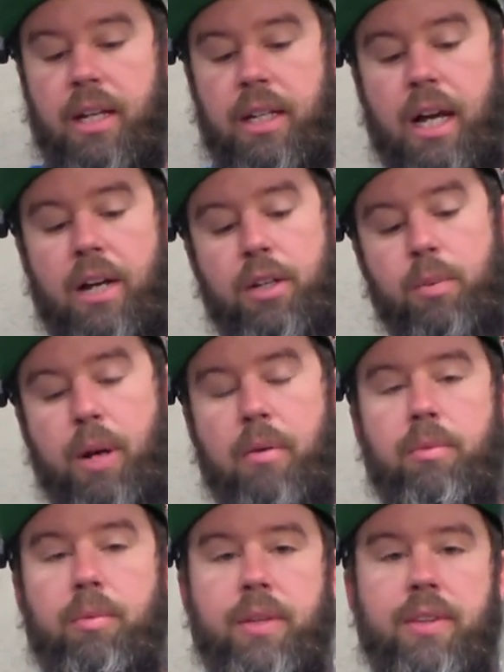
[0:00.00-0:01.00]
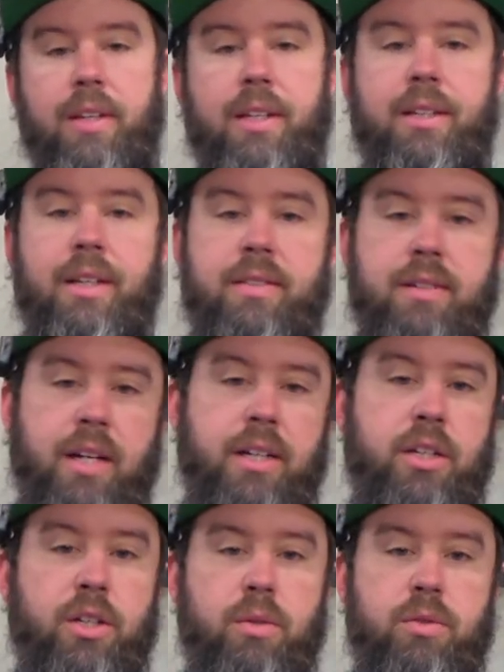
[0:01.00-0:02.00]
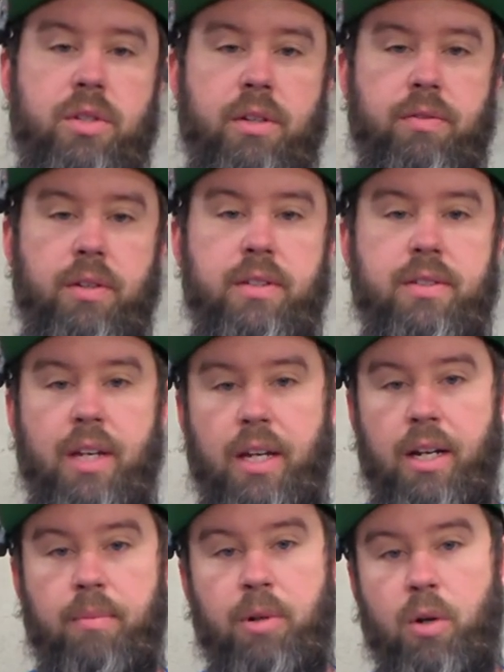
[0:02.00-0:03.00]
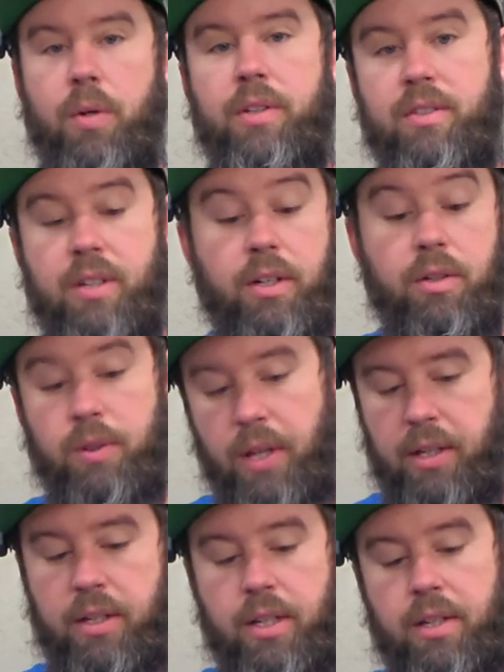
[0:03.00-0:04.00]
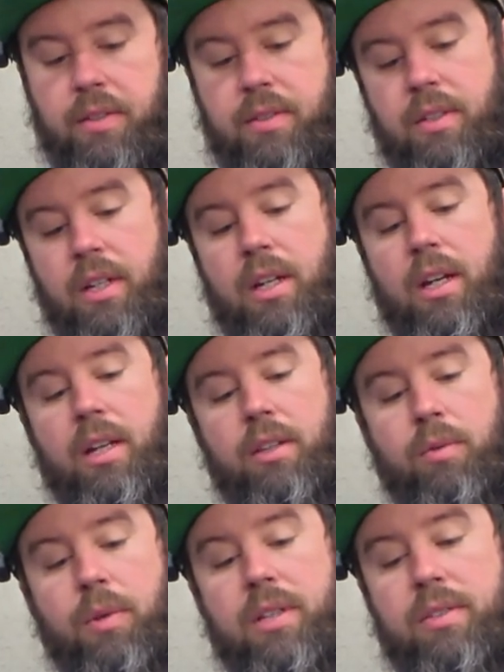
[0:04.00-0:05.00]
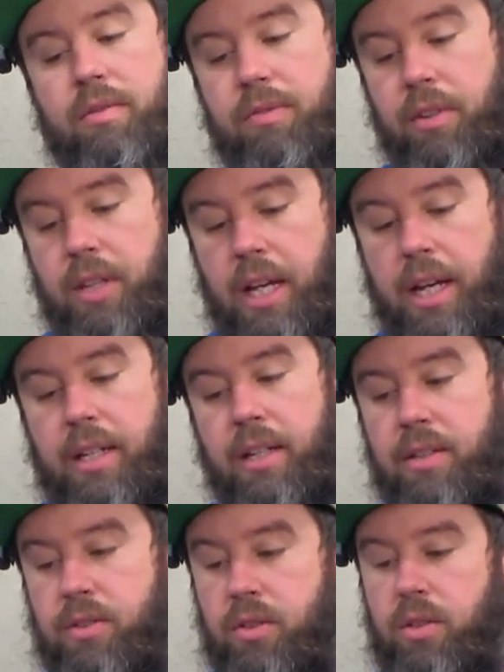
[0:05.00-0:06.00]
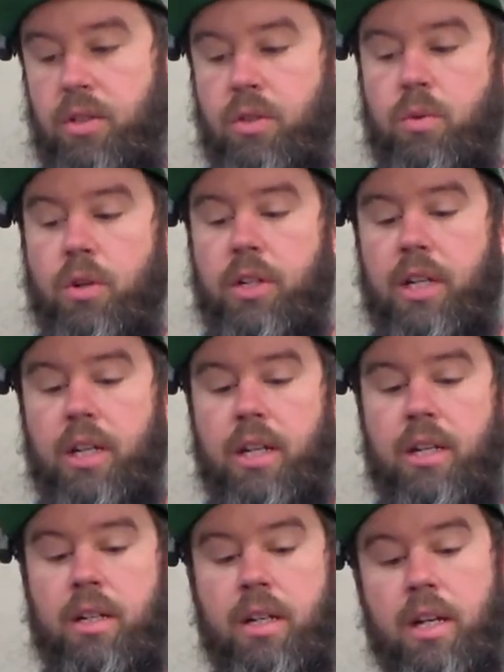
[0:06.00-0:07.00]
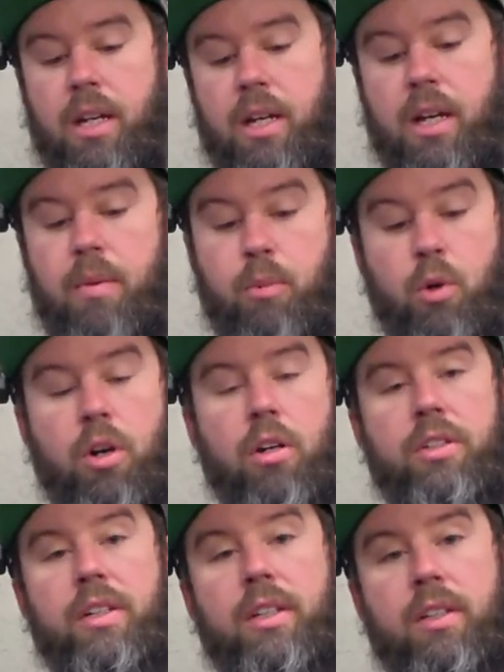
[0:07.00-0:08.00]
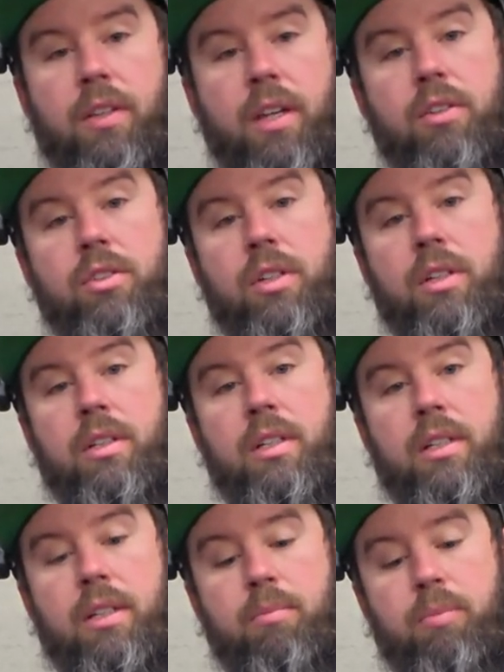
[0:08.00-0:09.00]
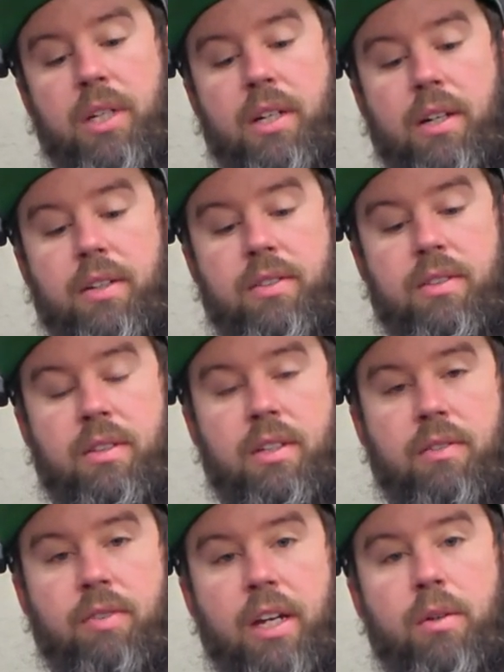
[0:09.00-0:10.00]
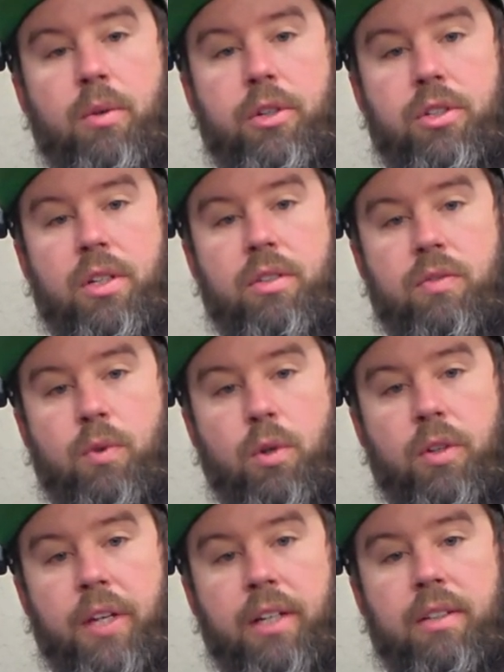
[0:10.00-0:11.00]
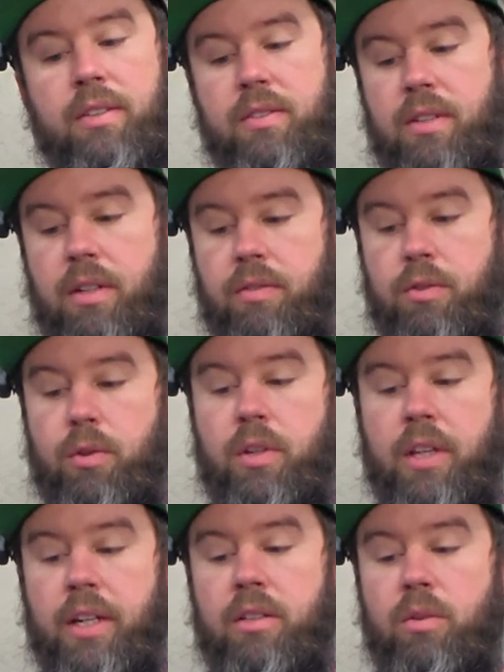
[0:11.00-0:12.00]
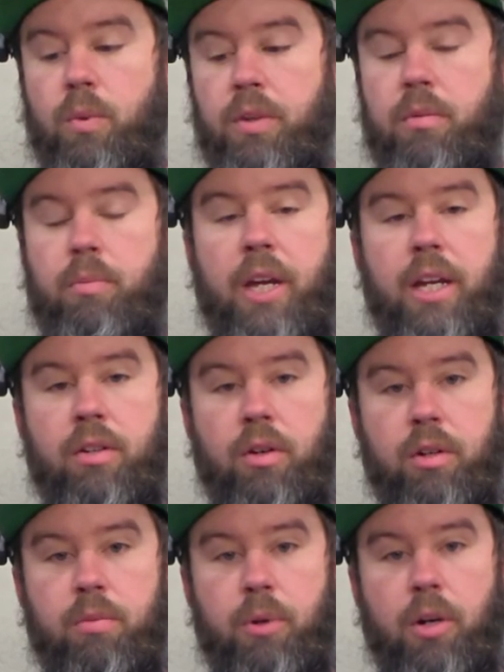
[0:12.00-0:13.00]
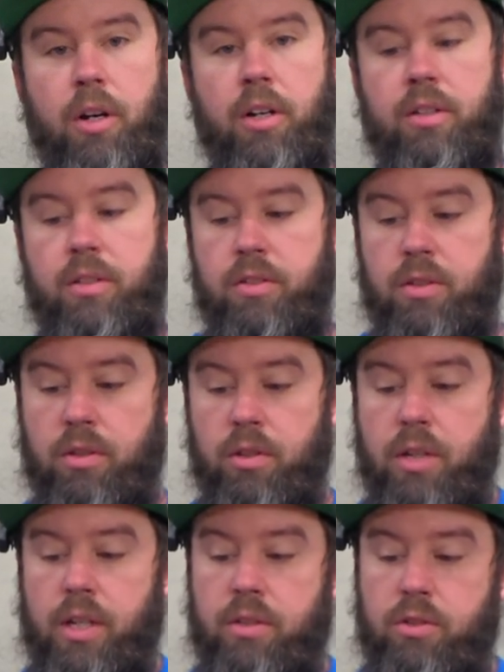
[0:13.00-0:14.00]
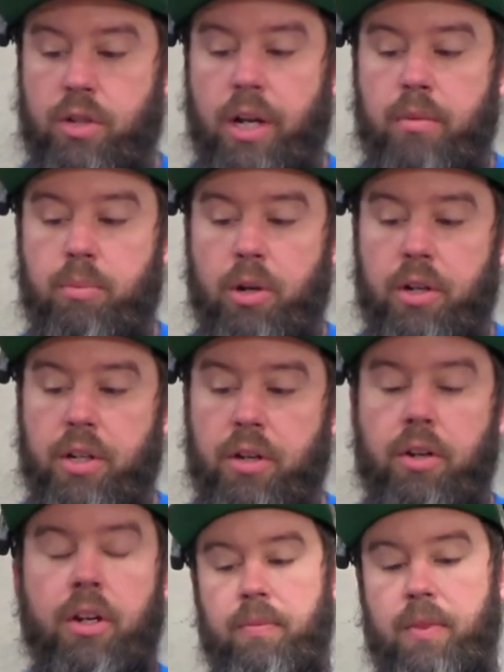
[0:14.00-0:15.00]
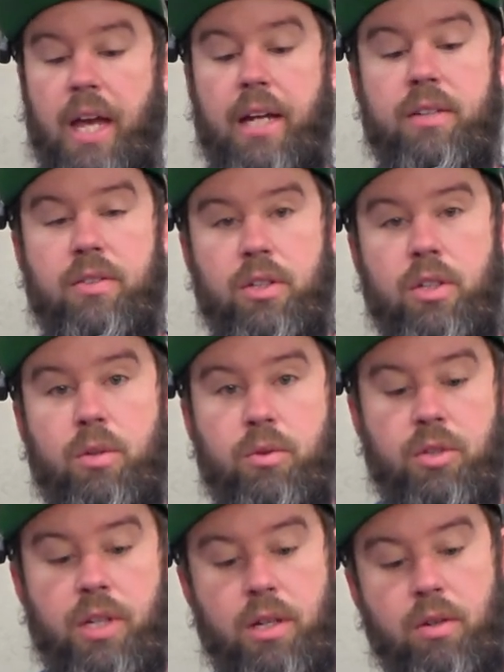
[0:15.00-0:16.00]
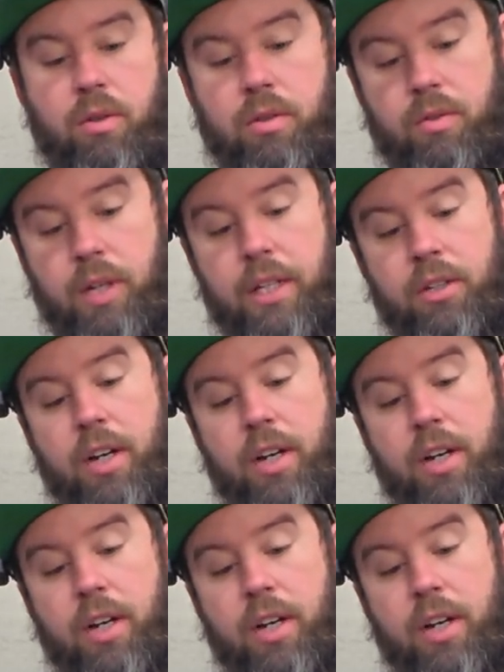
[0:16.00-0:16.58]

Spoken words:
Now, you're probably thinking that's not a huge difference, and I'm going to tell you that it is. The reason for that is you are getting more articulation because the Vanquish is 4-linked instead of 3-linked with a panhard bar, so you got the track bar here. That is a huge deal, right?